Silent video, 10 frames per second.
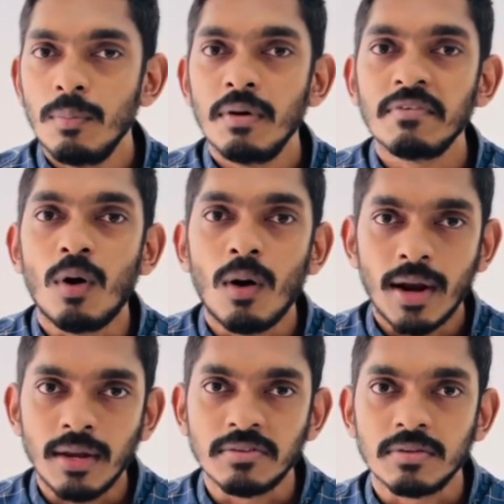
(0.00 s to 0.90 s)
of
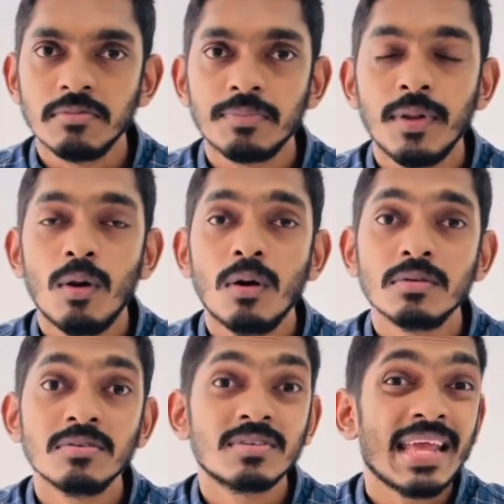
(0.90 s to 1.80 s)
organisms belong
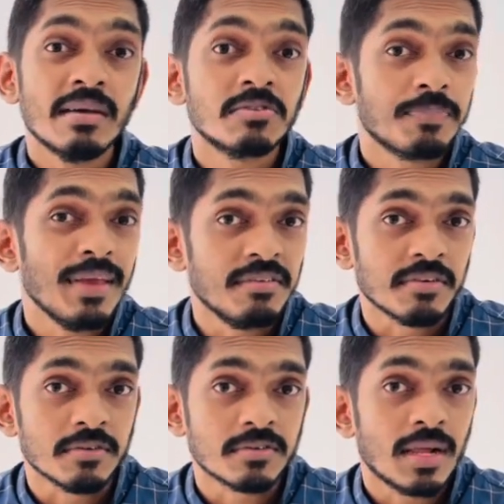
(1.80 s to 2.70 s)
to the same
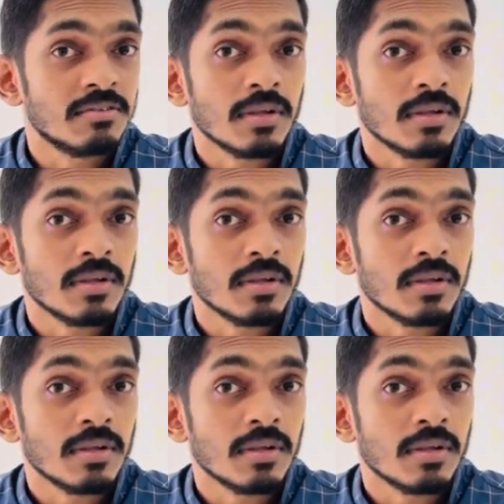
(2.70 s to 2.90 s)
species. That's very